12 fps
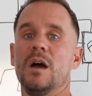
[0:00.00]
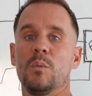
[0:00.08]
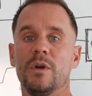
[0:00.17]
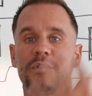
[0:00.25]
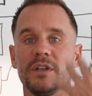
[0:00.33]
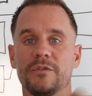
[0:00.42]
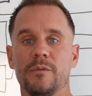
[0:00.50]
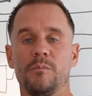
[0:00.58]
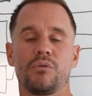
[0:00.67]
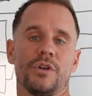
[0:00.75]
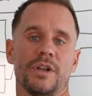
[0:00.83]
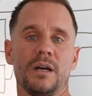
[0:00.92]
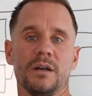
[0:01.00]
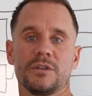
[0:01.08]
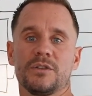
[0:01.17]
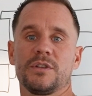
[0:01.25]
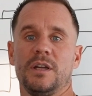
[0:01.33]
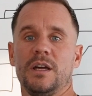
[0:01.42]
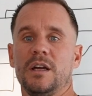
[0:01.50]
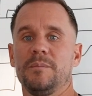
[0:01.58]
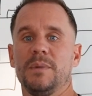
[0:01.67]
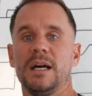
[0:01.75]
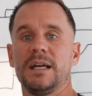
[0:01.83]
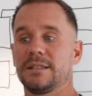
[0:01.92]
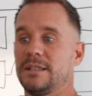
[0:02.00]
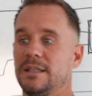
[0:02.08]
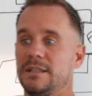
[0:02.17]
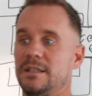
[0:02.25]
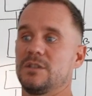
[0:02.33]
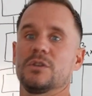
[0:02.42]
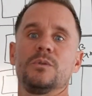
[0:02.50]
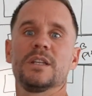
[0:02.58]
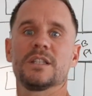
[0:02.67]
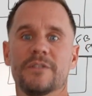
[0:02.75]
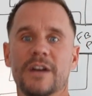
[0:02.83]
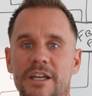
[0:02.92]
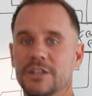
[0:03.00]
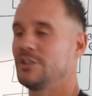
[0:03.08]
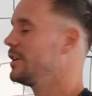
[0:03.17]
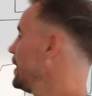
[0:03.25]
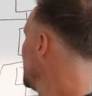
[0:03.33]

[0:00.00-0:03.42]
with different products at 62 years of age.